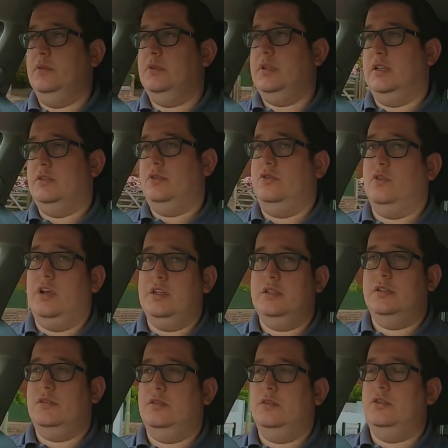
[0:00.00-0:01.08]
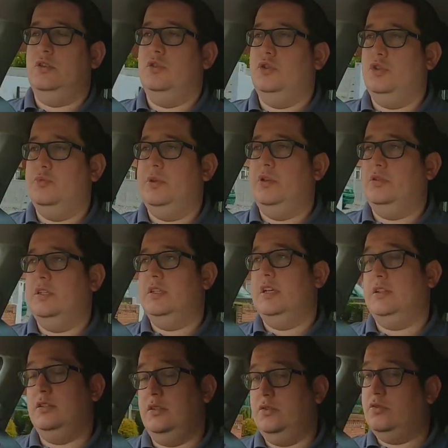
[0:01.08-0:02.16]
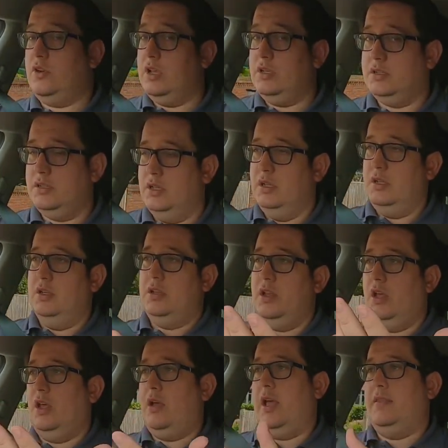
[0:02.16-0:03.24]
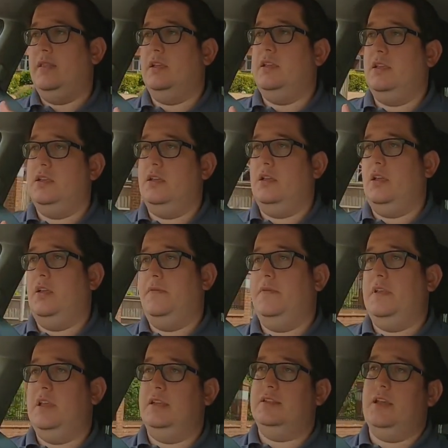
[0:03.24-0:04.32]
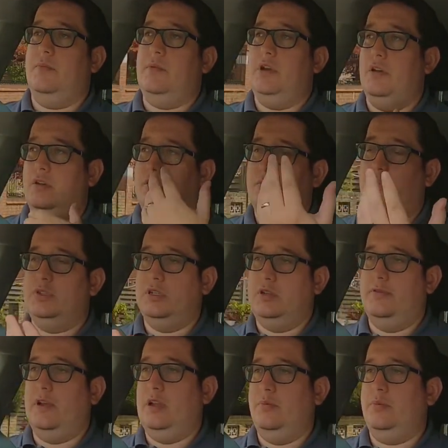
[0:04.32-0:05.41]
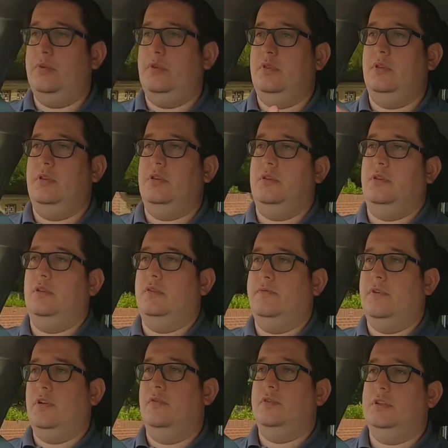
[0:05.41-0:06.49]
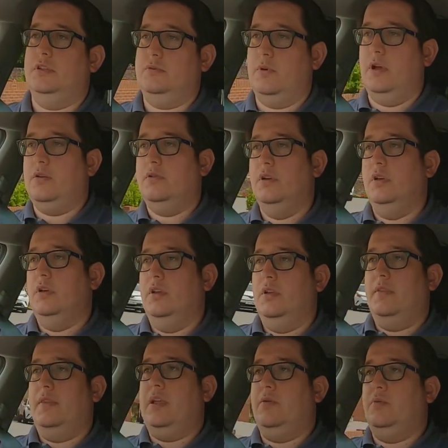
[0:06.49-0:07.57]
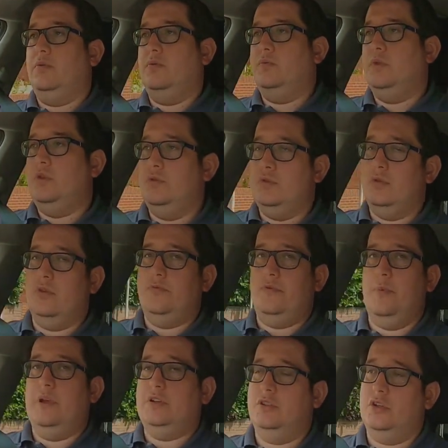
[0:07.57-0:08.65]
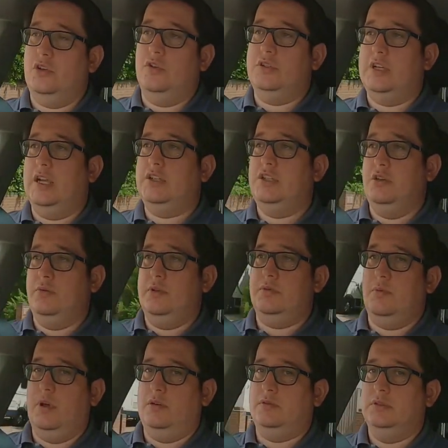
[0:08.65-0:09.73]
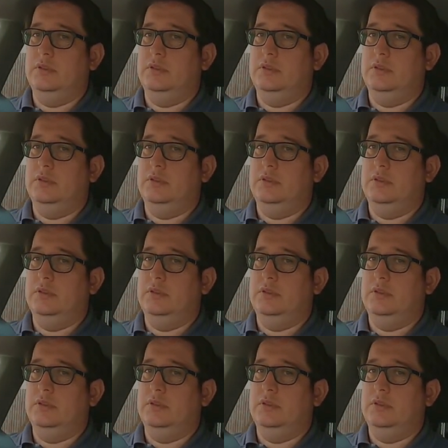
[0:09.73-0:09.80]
Test and trace, you should be using test and trace, and if the examiner was to develop the virus as well, they will use your information to contact you as well.